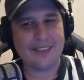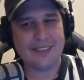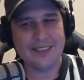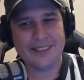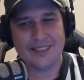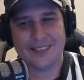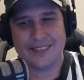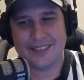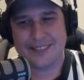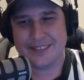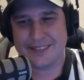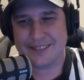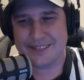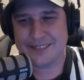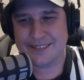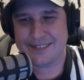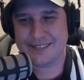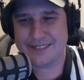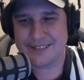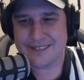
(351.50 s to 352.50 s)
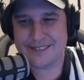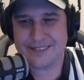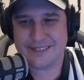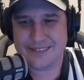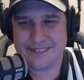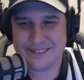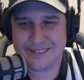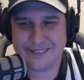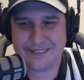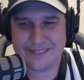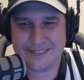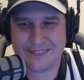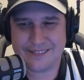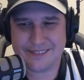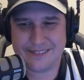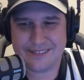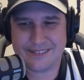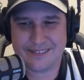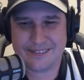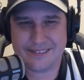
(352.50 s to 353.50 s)

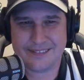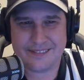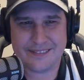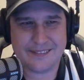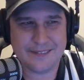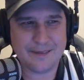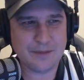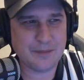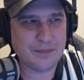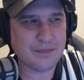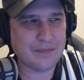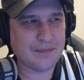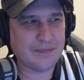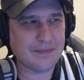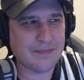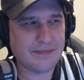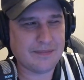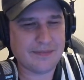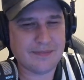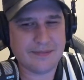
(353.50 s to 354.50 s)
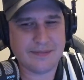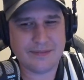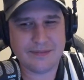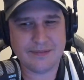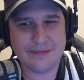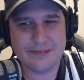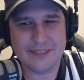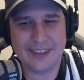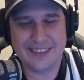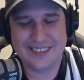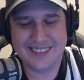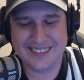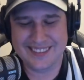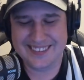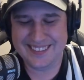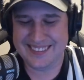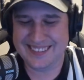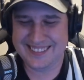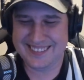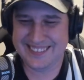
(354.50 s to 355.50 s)

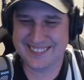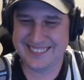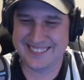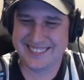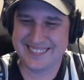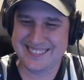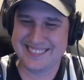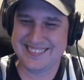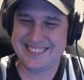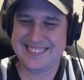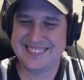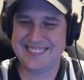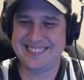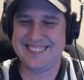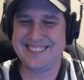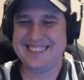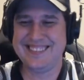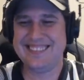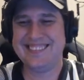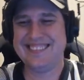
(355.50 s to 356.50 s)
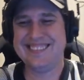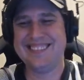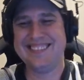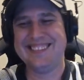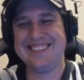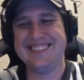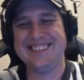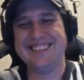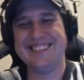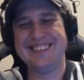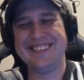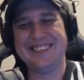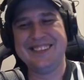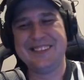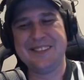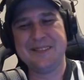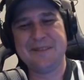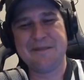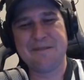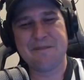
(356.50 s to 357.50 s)

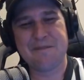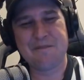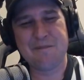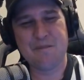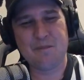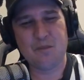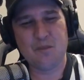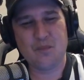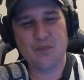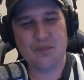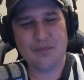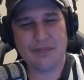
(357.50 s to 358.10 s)
(silent)